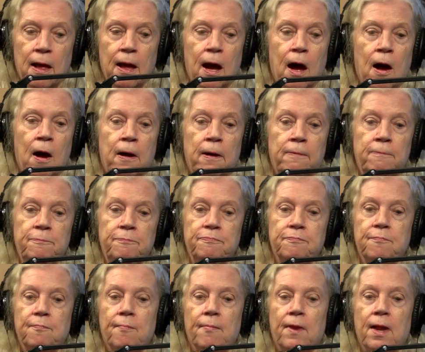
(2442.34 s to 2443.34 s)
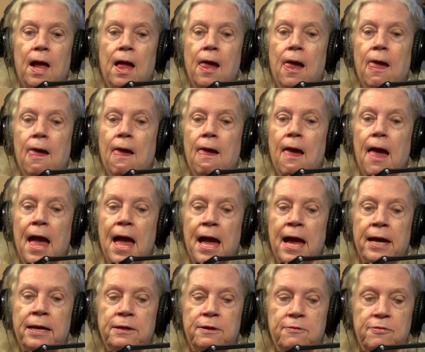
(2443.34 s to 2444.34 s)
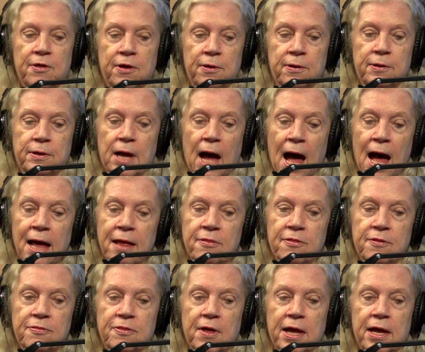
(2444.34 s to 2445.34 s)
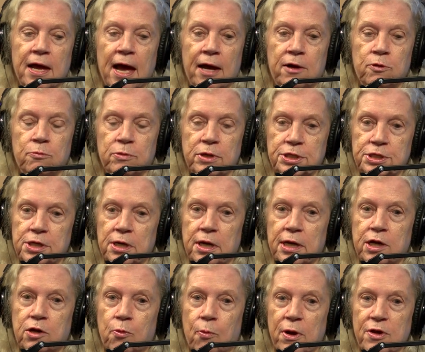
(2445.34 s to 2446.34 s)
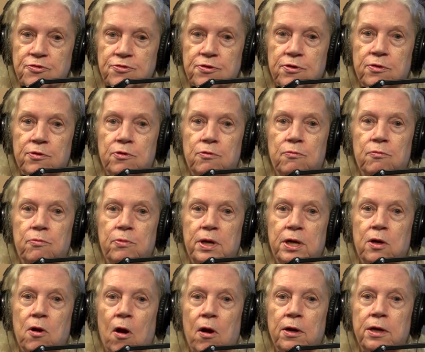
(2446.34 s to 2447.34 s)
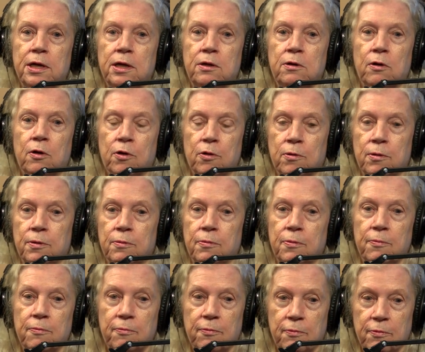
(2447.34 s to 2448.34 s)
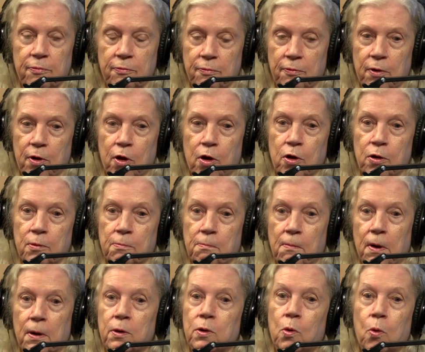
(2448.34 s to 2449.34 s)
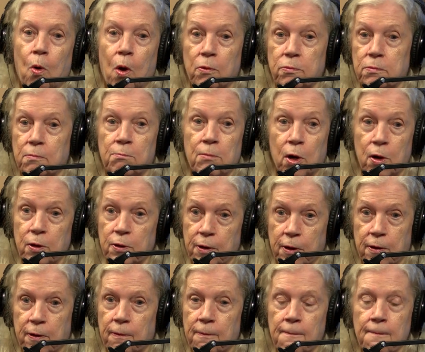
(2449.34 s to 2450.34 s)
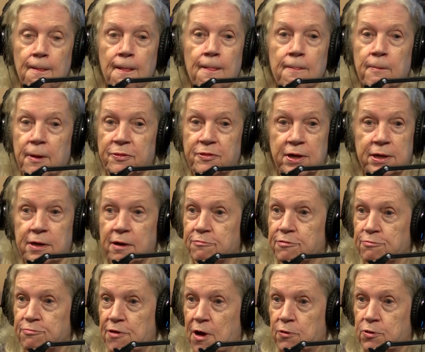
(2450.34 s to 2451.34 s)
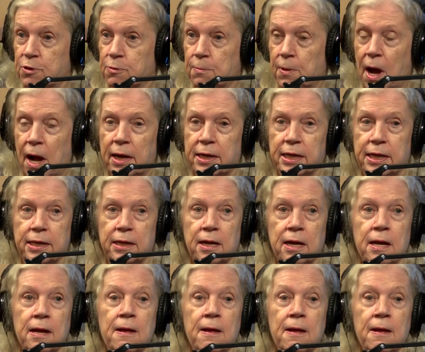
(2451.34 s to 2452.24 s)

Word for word: Um, and the guy that they had originally questioned regarding her, her quote, murder, but they never found her body,